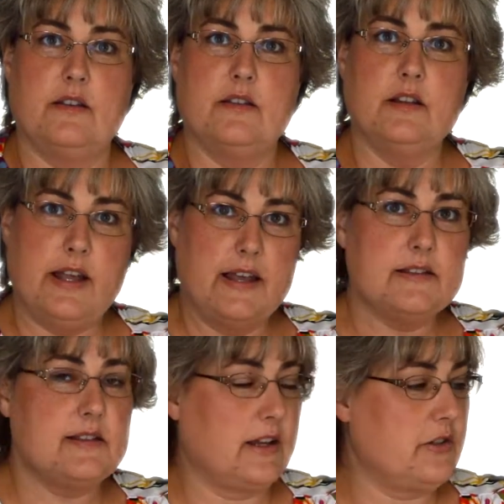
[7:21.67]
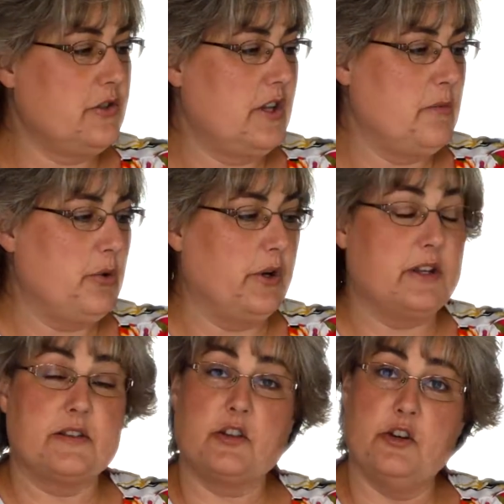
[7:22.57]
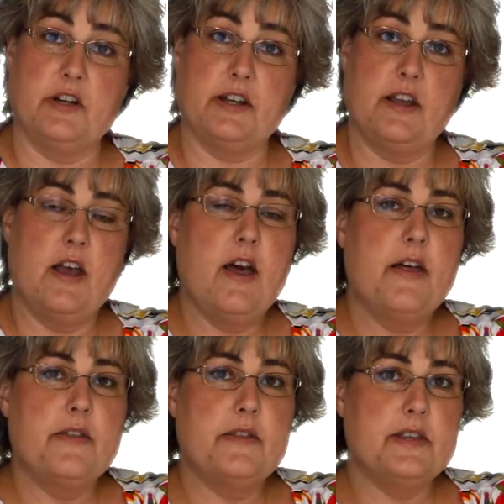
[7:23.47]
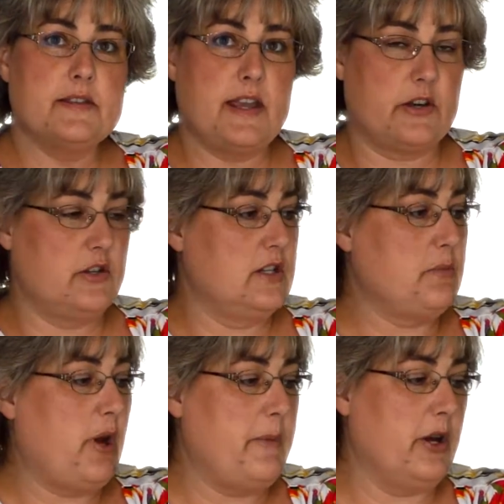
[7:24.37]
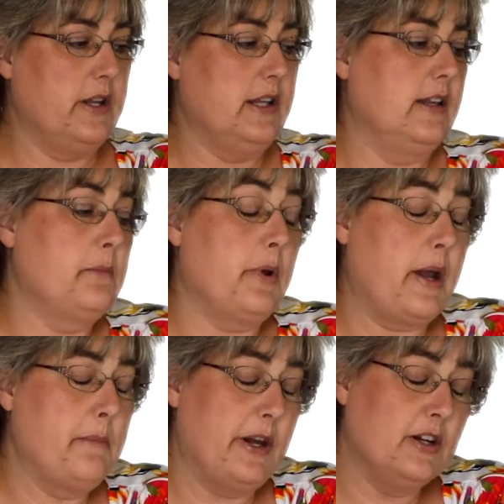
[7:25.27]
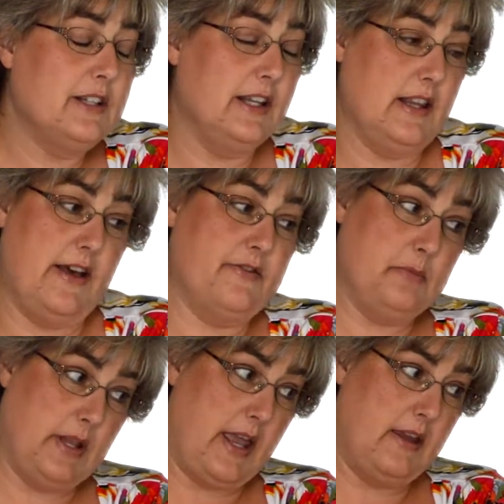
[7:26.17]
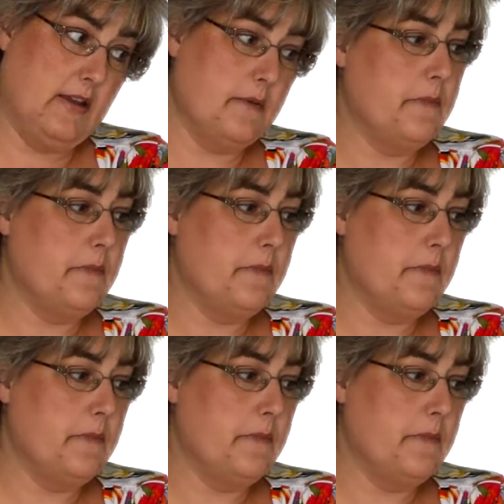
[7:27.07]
The last section in the book is cook. This section is primarily left blank